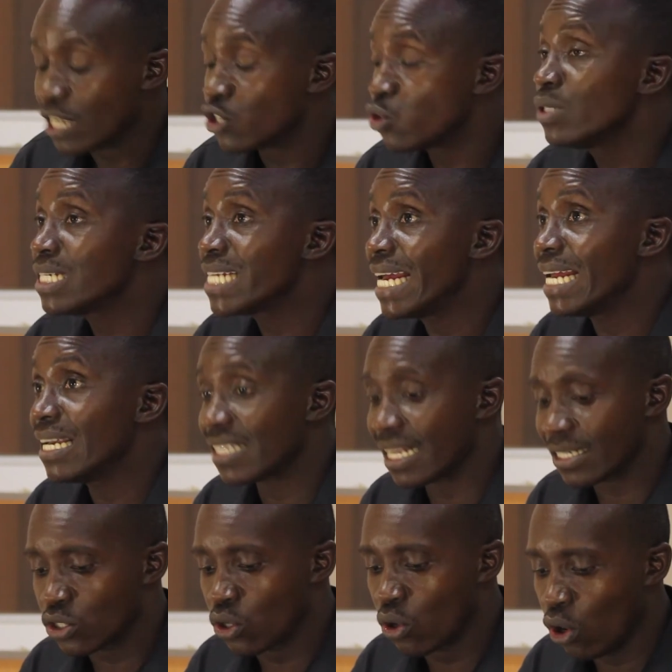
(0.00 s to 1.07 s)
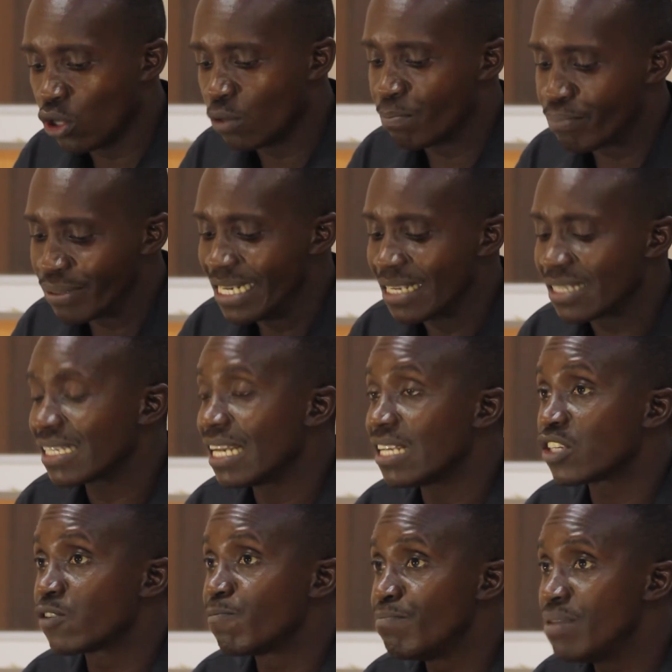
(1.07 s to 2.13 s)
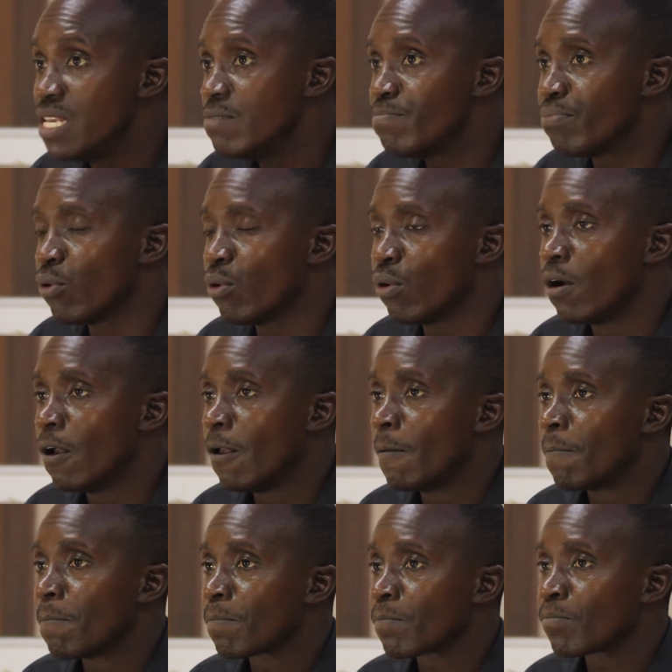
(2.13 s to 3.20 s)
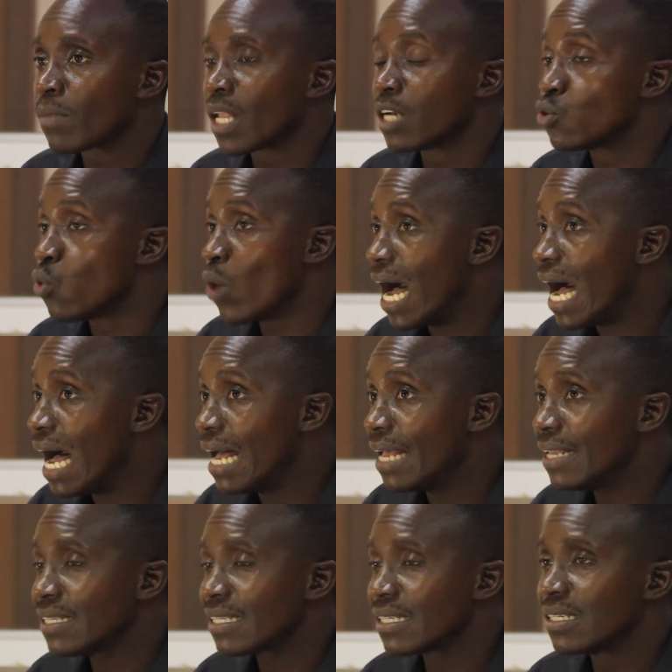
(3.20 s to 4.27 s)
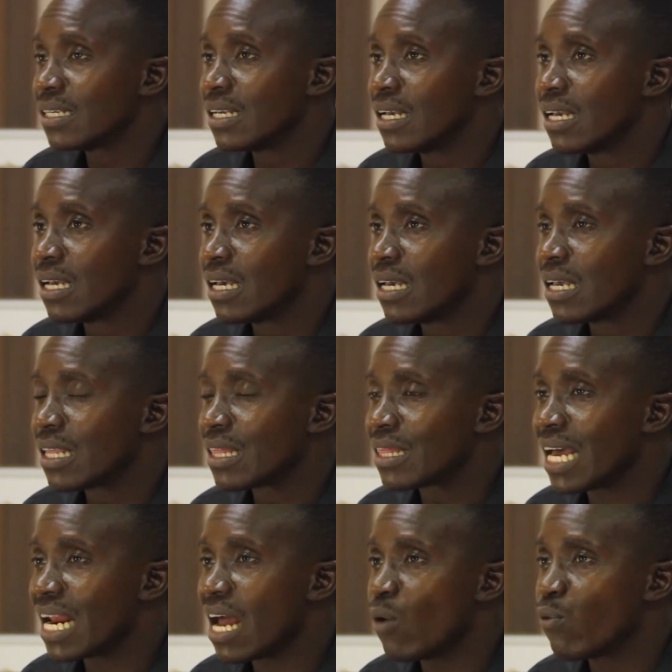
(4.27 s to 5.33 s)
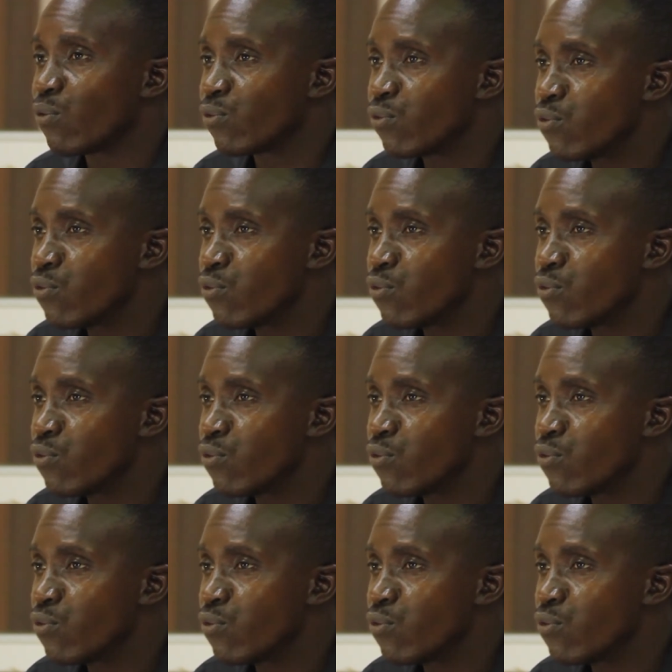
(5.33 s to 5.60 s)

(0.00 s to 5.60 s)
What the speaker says: I should tell us that God brings us people to us that are